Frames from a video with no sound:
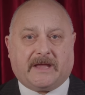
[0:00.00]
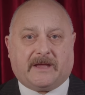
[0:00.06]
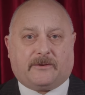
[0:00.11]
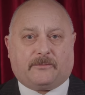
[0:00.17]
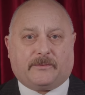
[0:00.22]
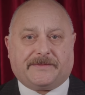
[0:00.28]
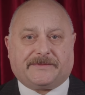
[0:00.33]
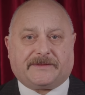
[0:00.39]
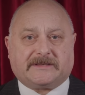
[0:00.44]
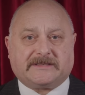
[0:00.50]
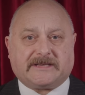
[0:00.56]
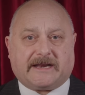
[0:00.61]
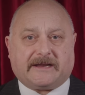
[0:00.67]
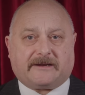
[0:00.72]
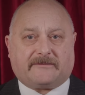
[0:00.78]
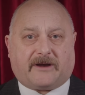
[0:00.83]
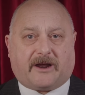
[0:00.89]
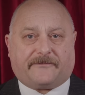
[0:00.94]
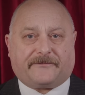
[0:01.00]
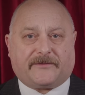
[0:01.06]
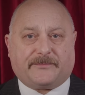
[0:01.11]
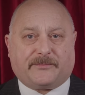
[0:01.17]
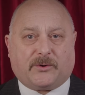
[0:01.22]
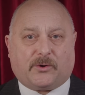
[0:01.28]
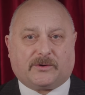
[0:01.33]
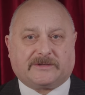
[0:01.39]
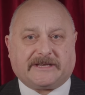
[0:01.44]
With The Telegraph
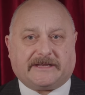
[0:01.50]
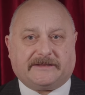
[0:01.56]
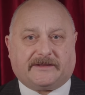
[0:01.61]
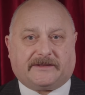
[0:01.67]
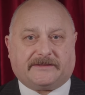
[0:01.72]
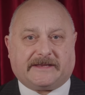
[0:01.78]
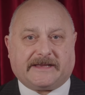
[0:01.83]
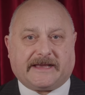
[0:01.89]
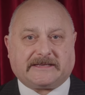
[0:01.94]
reporting that the